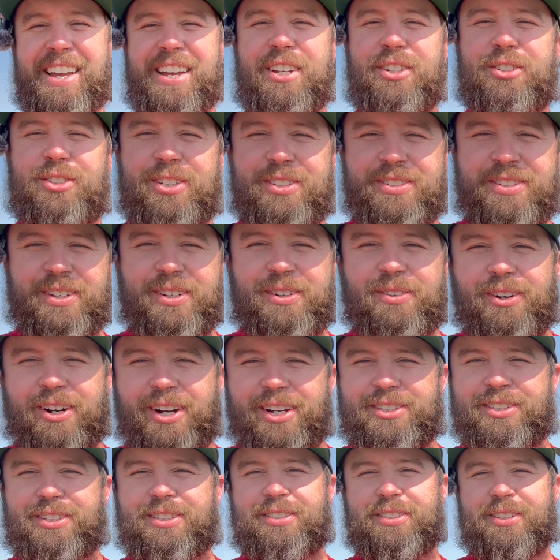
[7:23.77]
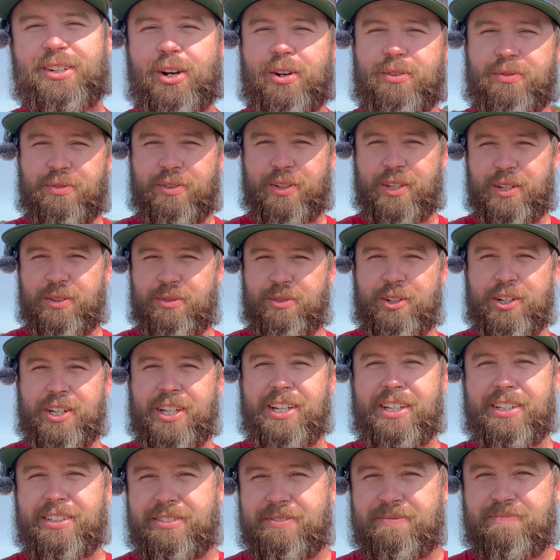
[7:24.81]
She's gonna watch us and hopefully we'll
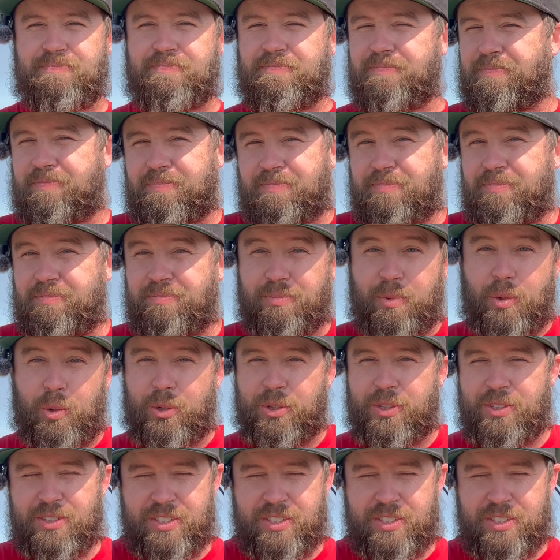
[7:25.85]
get more than